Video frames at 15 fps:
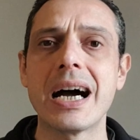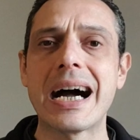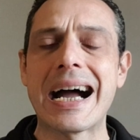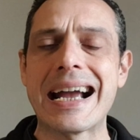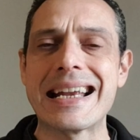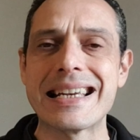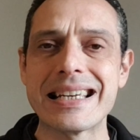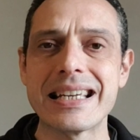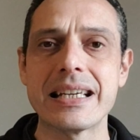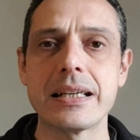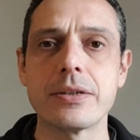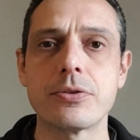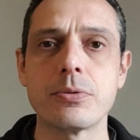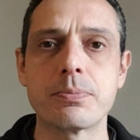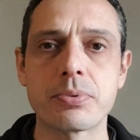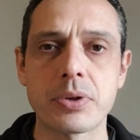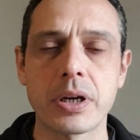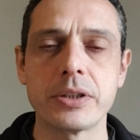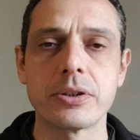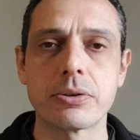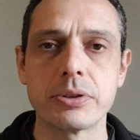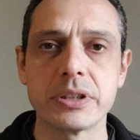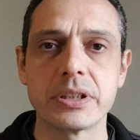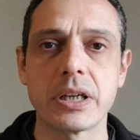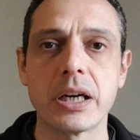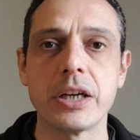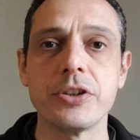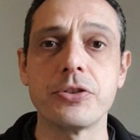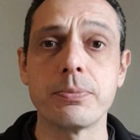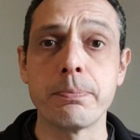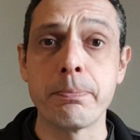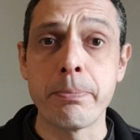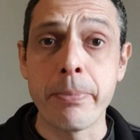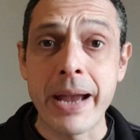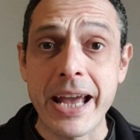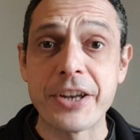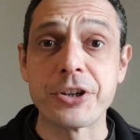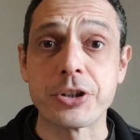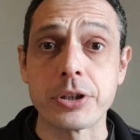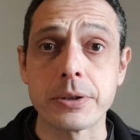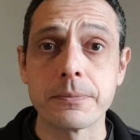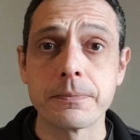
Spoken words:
I need to prioritize better.